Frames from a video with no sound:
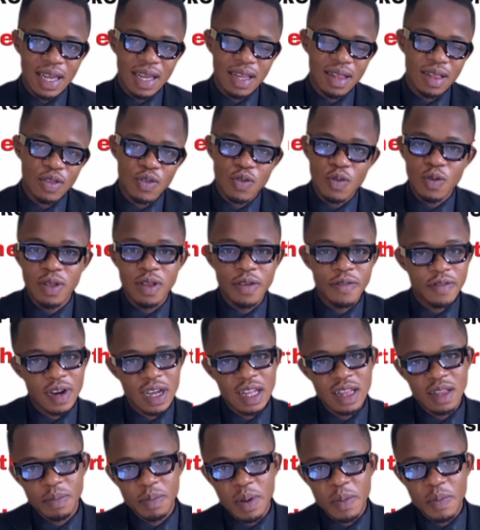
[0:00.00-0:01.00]
things to
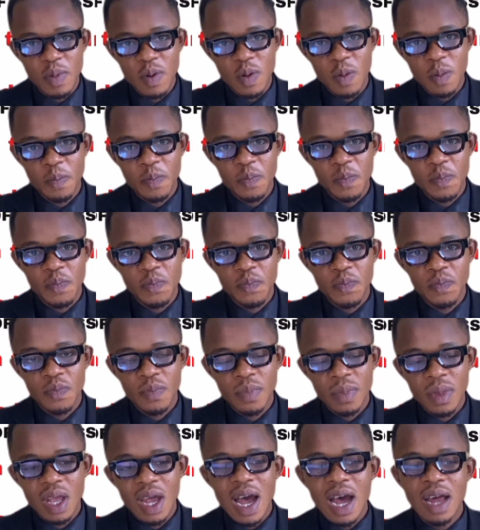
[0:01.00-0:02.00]
different people.
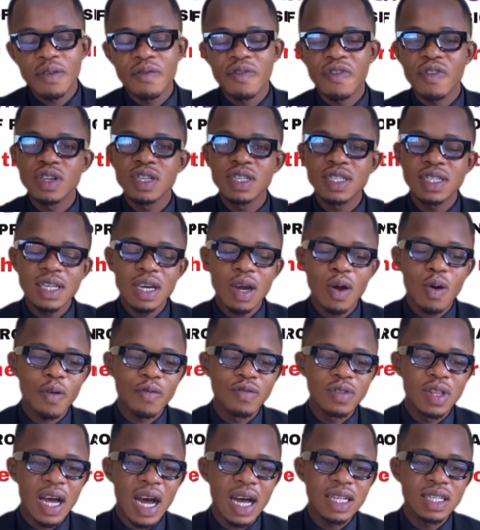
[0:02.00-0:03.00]
And for the sake
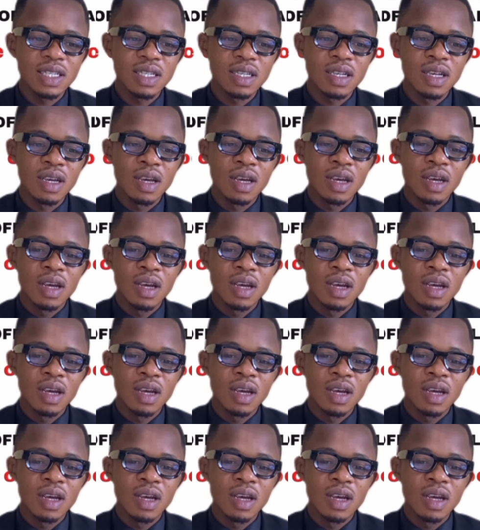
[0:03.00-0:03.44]
of that,